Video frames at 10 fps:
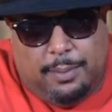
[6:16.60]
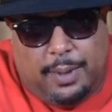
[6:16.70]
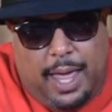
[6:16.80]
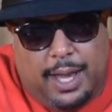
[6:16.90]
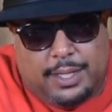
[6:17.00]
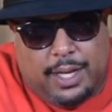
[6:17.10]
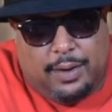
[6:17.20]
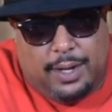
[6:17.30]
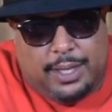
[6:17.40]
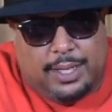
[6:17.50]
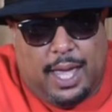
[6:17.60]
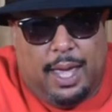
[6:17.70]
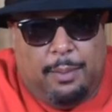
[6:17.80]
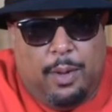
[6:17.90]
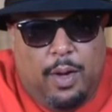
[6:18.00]
last year in this
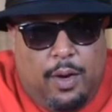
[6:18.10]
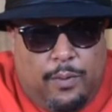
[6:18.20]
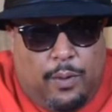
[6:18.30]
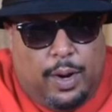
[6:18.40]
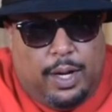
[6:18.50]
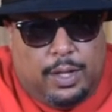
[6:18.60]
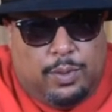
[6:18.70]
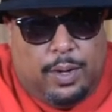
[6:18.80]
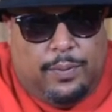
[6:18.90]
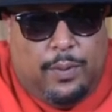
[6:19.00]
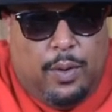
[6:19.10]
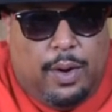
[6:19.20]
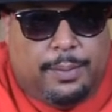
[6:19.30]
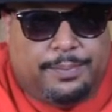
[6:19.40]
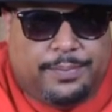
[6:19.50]
game 40-24.